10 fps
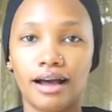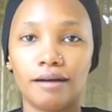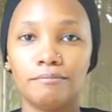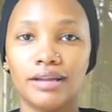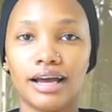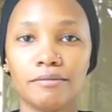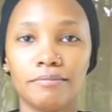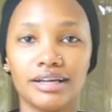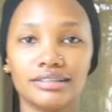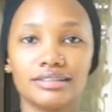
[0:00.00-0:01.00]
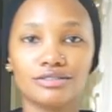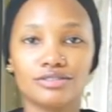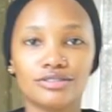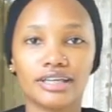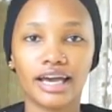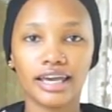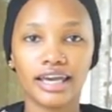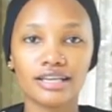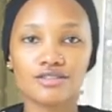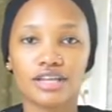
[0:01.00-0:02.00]
A black belt to tie
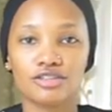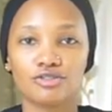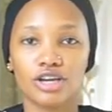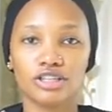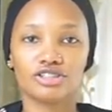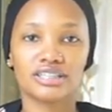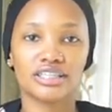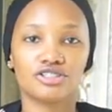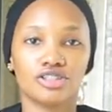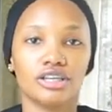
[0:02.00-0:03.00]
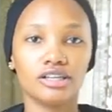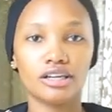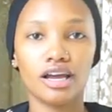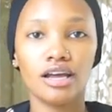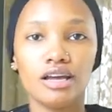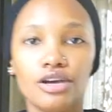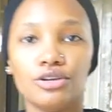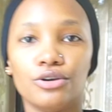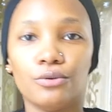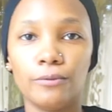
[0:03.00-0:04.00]
here so that we can cinch in
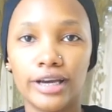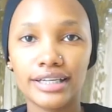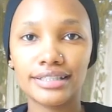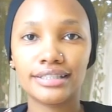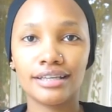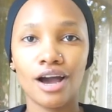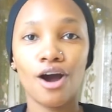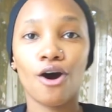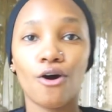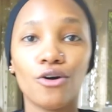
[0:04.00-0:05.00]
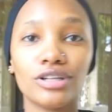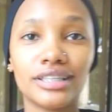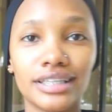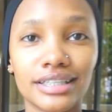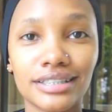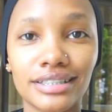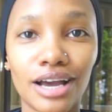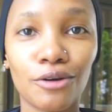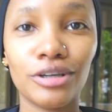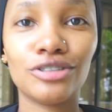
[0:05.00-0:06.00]
your waist. All these
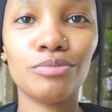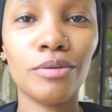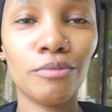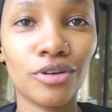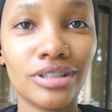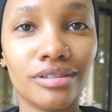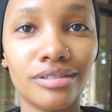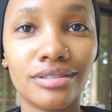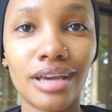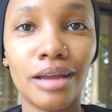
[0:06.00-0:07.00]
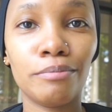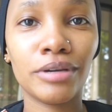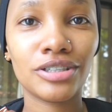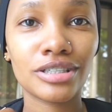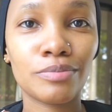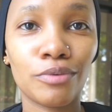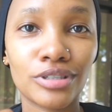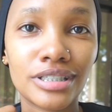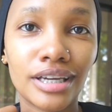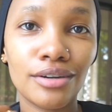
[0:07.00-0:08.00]
are going to be modeled and pictures
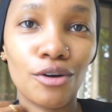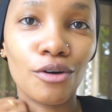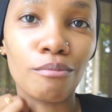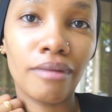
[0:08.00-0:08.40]
posted on